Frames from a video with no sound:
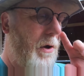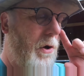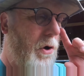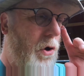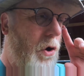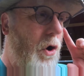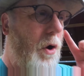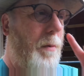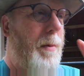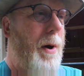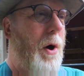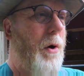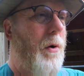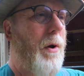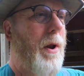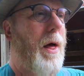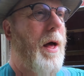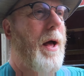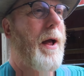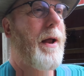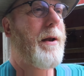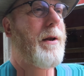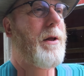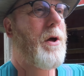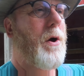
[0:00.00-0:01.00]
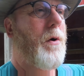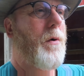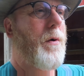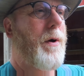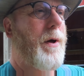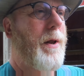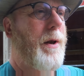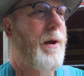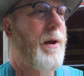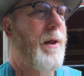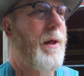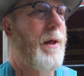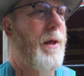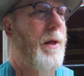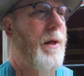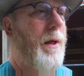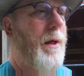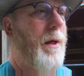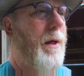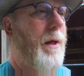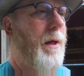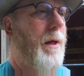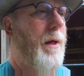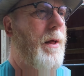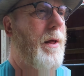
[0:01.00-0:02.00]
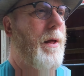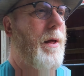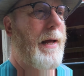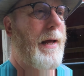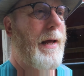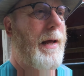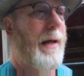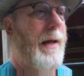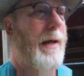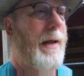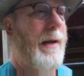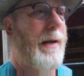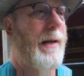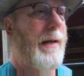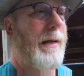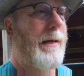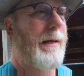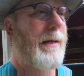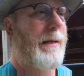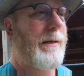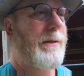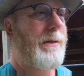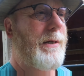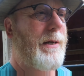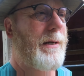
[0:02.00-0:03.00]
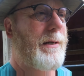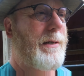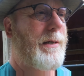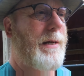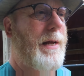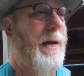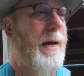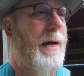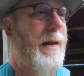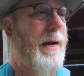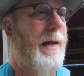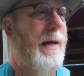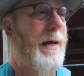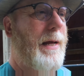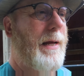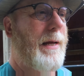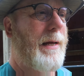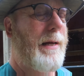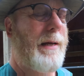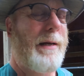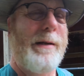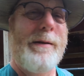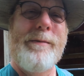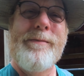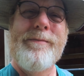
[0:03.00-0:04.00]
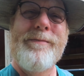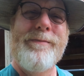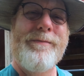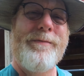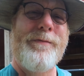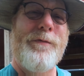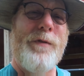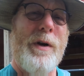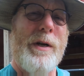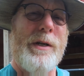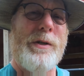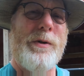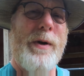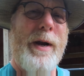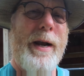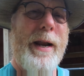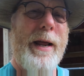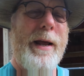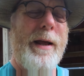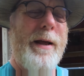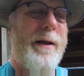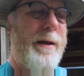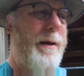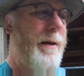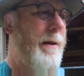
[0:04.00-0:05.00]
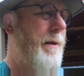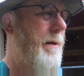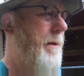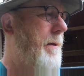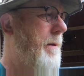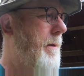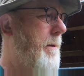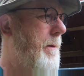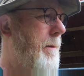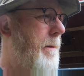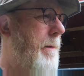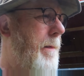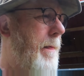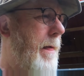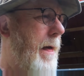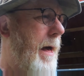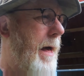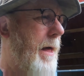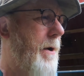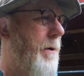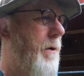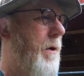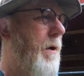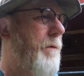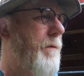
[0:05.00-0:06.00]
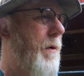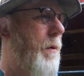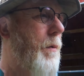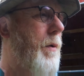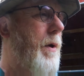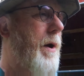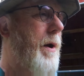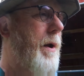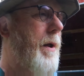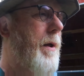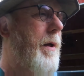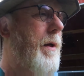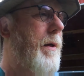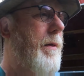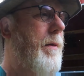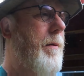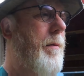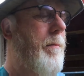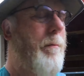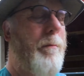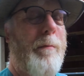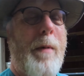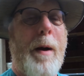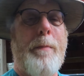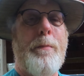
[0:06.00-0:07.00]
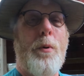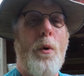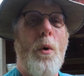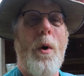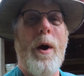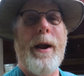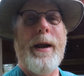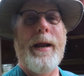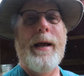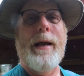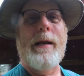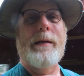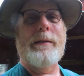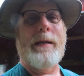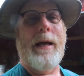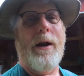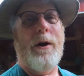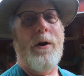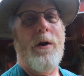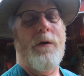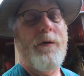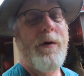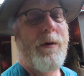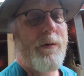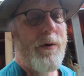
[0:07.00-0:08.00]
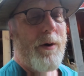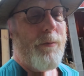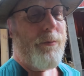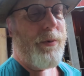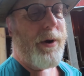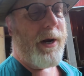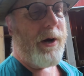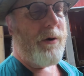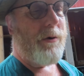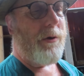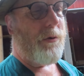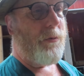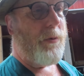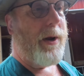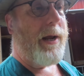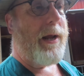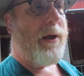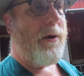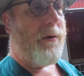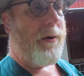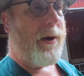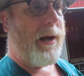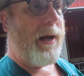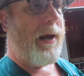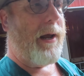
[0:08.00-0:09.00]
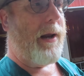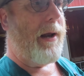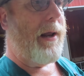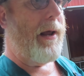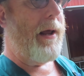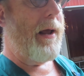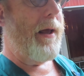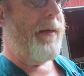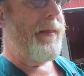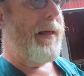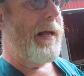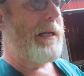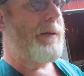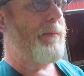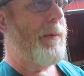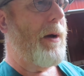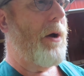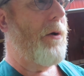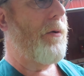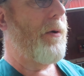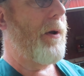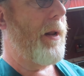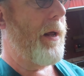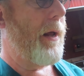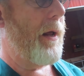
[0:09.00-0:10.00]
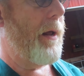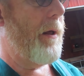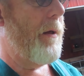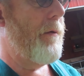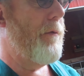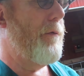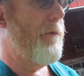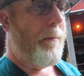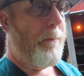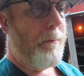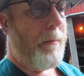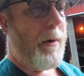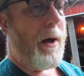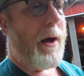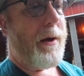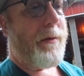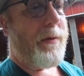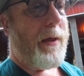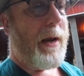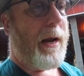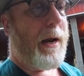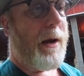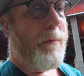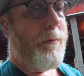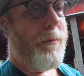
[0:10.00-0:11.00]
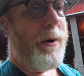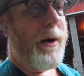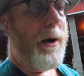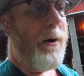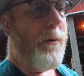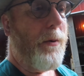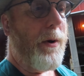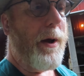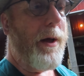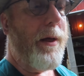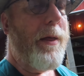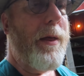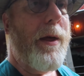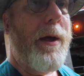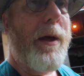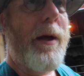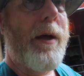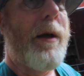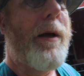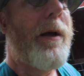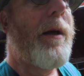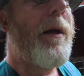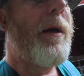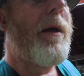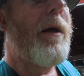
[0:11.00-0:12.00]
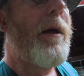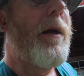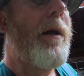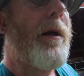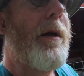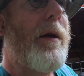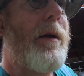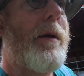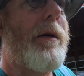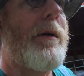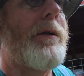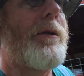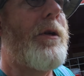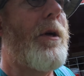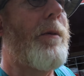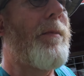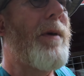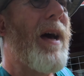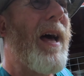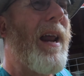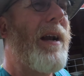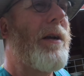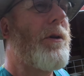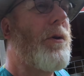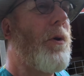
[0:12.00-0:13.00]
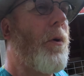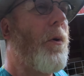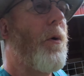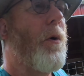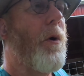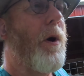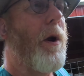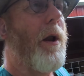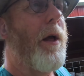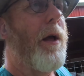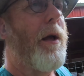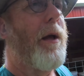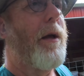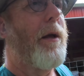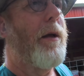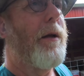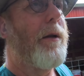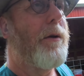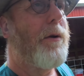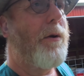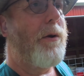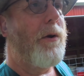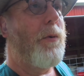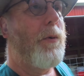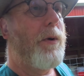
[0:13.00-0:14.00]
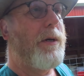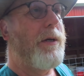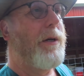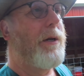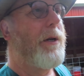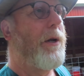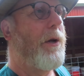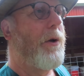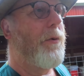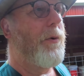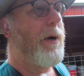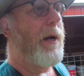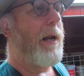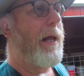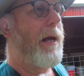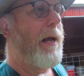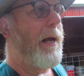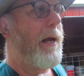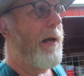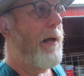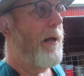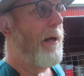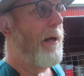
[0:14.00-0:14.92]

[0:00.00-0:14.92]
Kubo line going, and it's just kind of frustrating. I don't know if I want to. My point is, I don't know if I want to breed her with Ringo again, and that's my only buck that I can breed her with. So I'm kind of torn. Don't know what to do really.